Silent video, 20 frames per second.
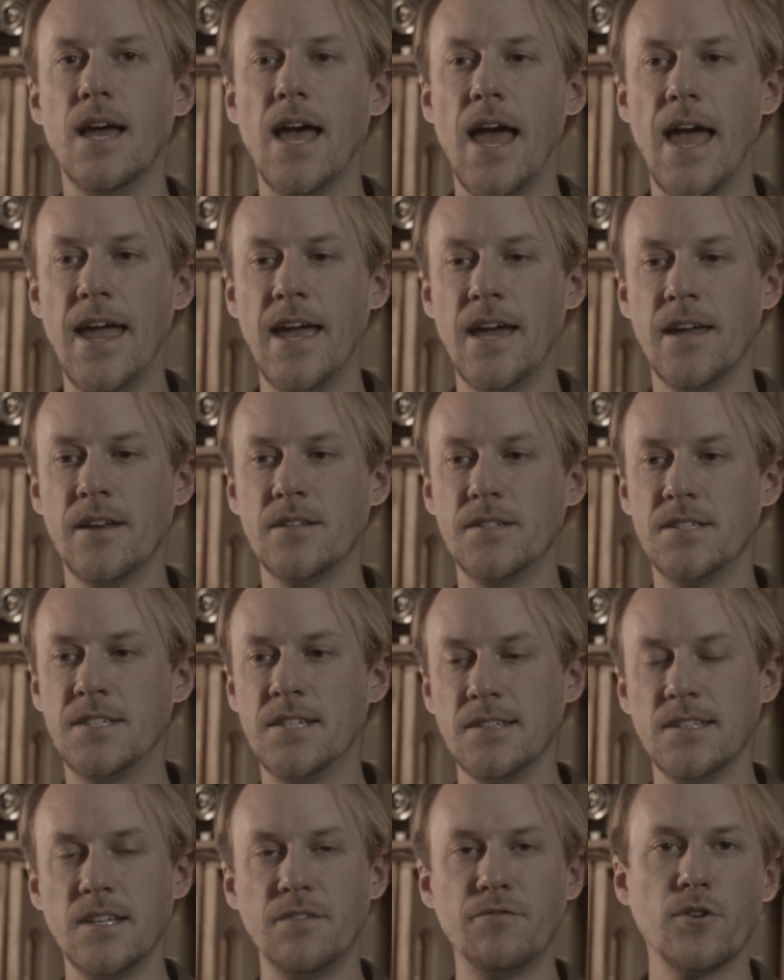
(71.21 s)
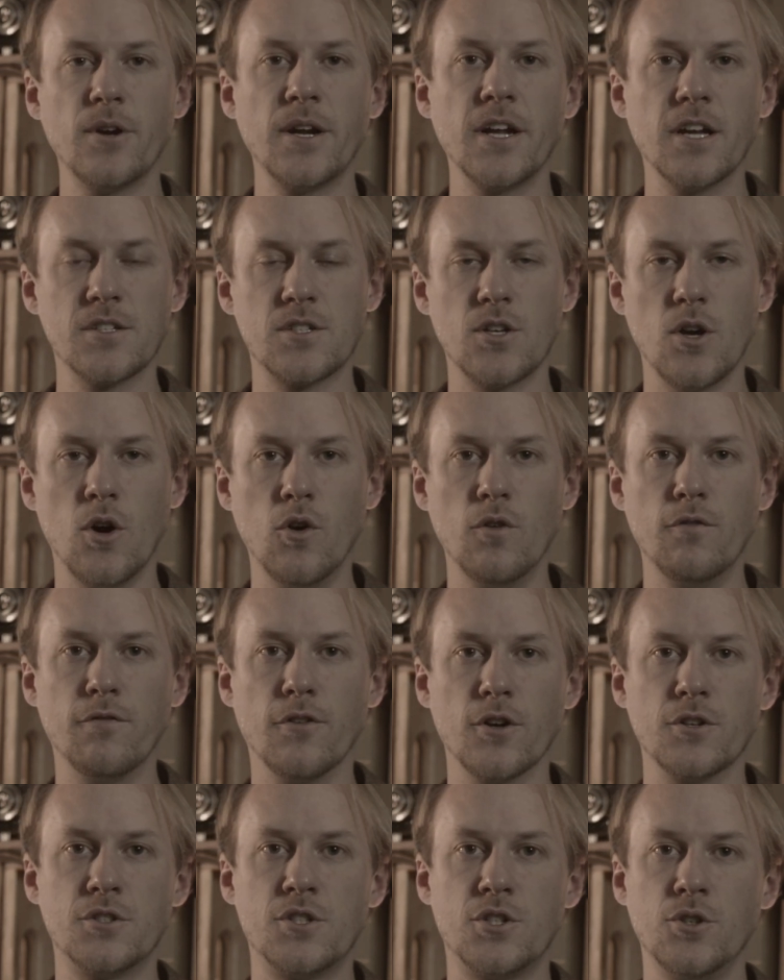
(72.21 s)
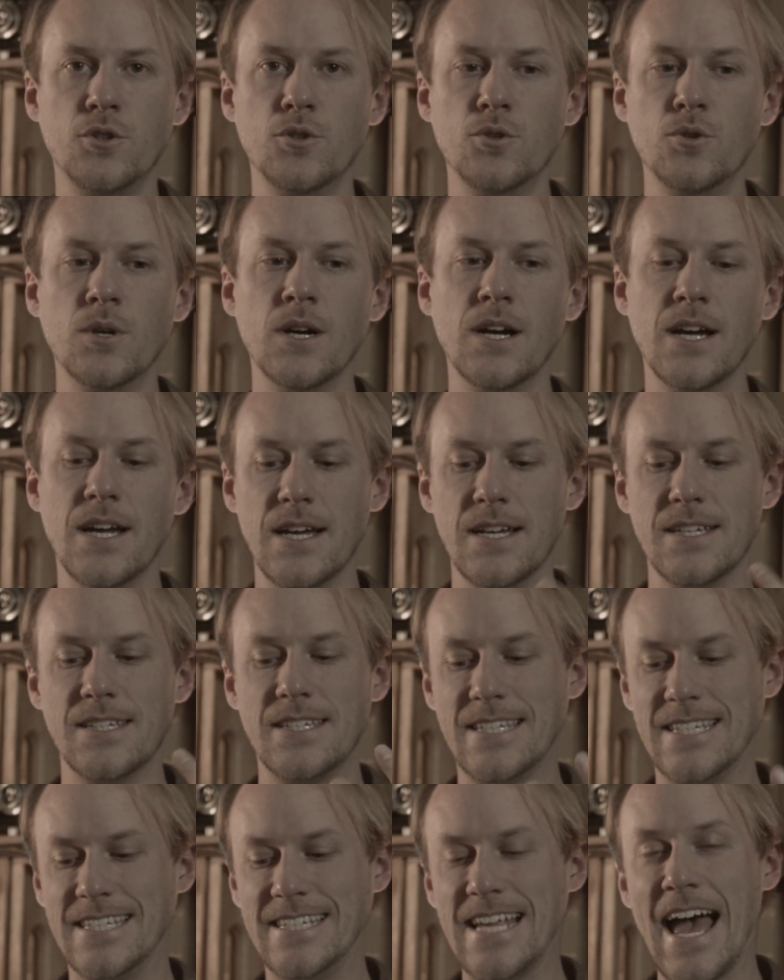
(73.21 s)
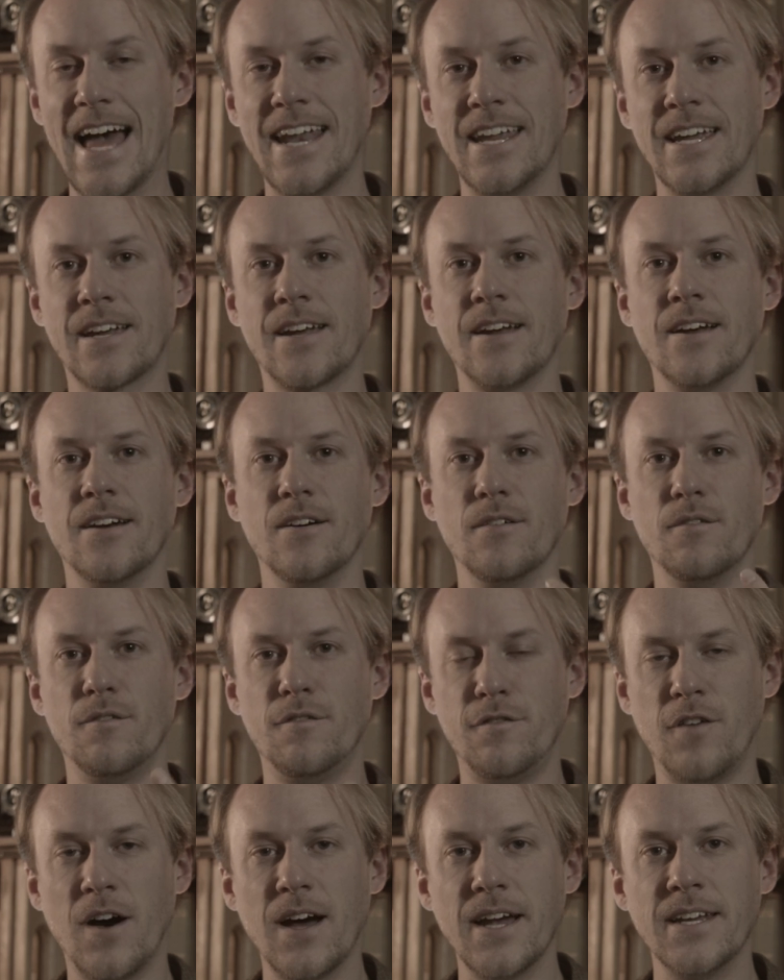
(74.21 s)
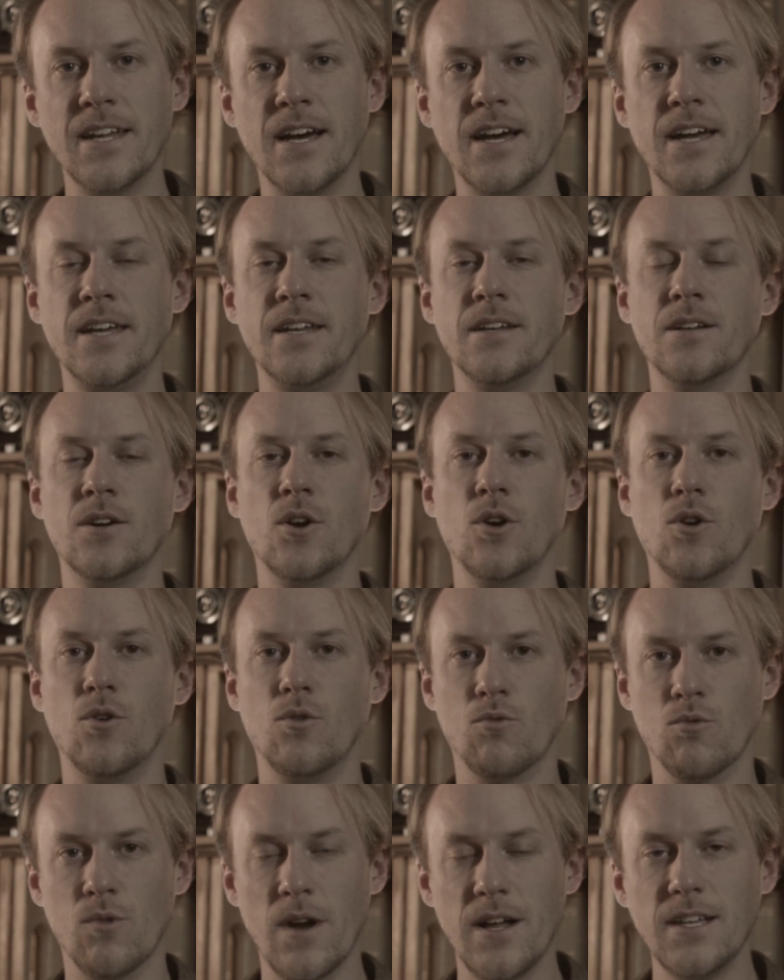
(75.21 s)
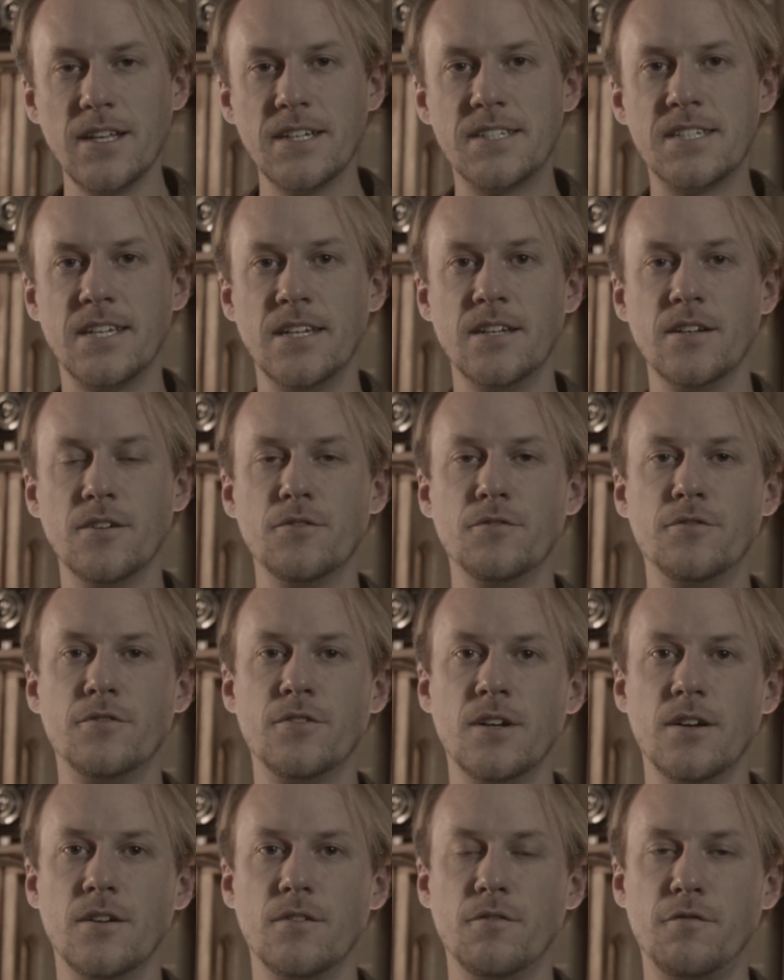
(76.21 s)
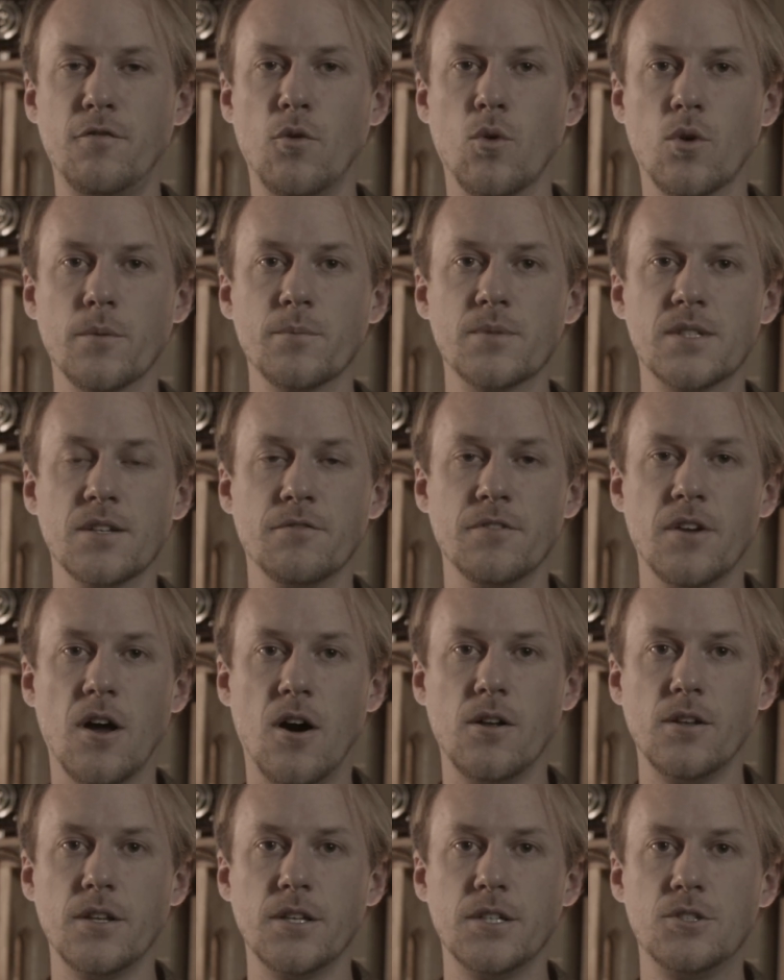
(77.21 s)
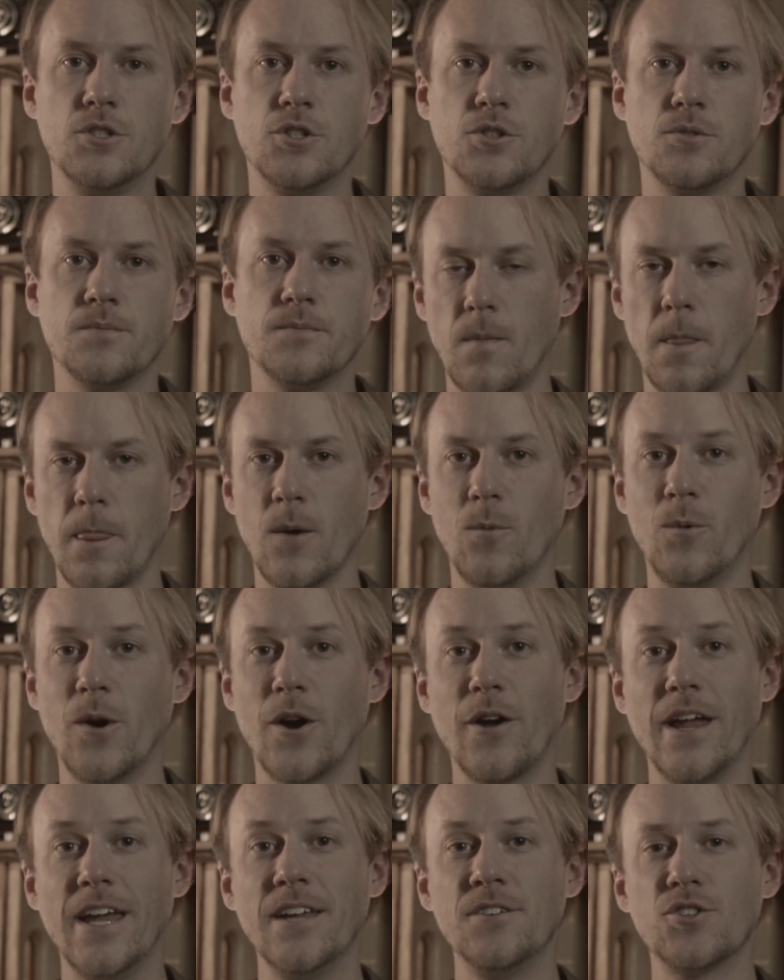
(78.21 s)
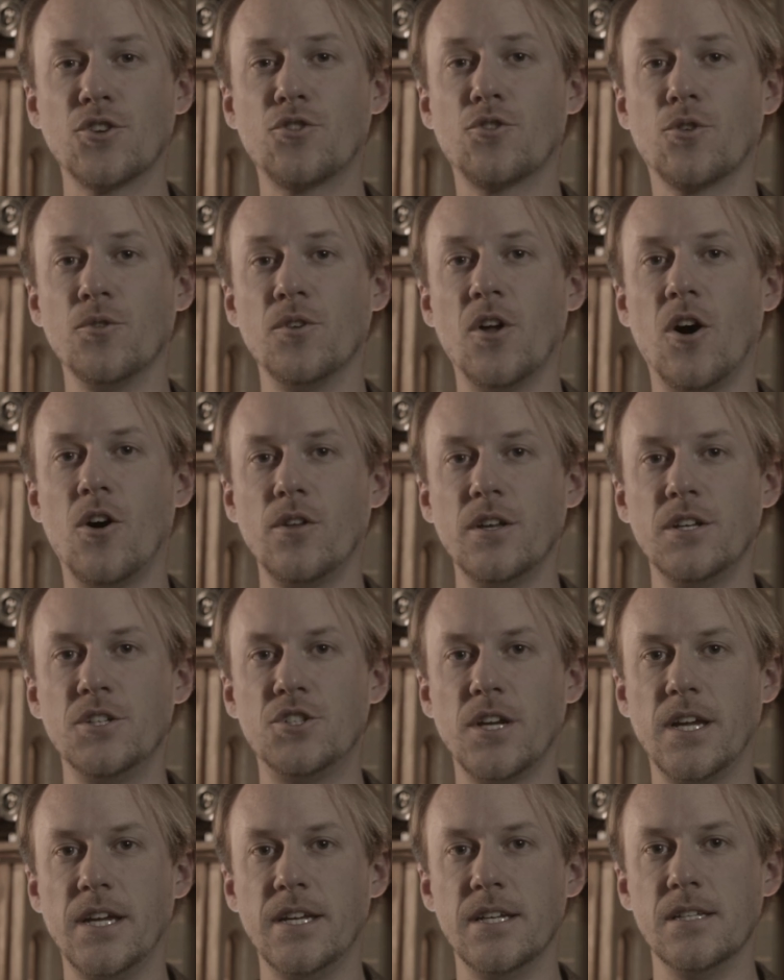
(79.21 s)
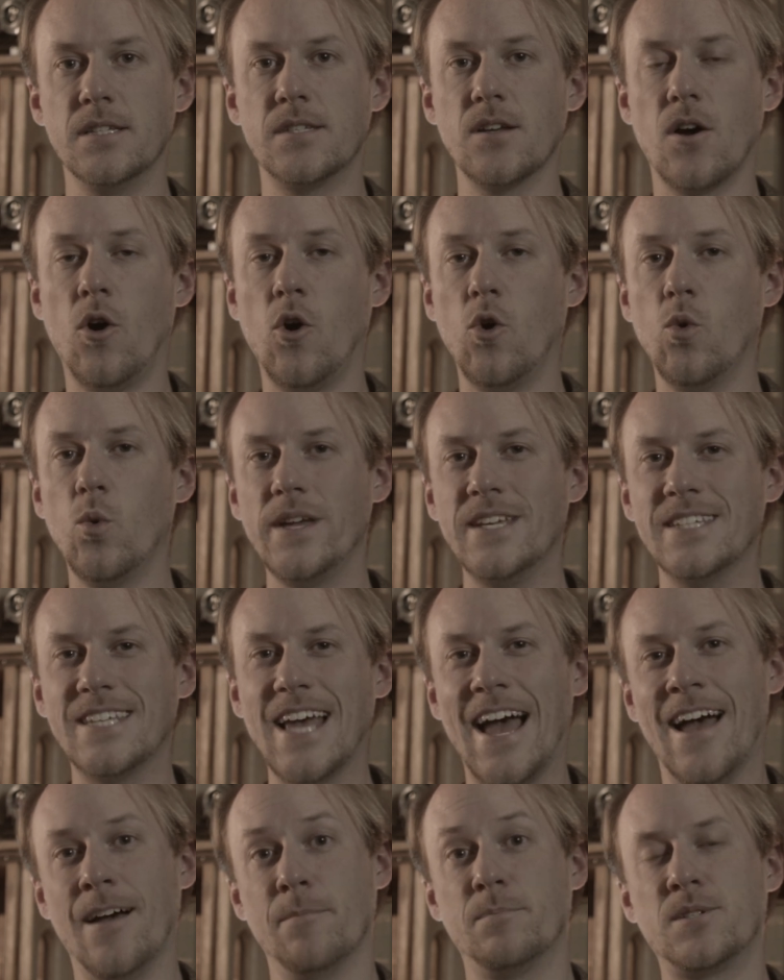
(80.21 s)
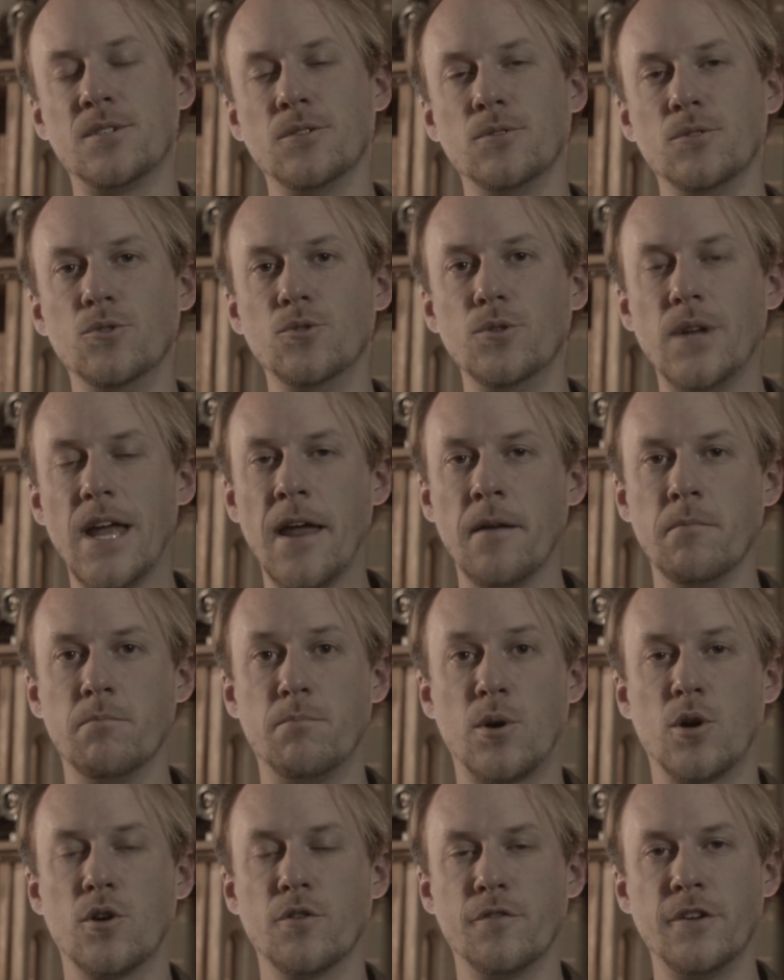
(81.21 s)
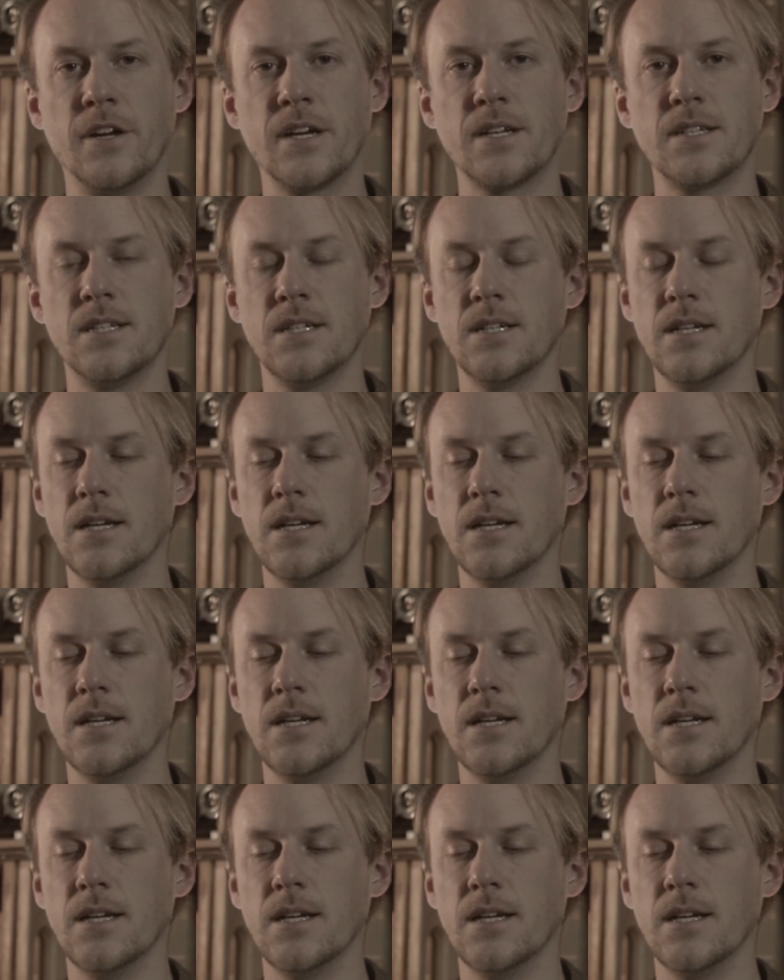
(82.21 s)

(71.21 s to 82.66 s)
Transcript: and delivering us over to static, finite, relative forms of knowledge. Where integral knowledge is always absolute and perfect,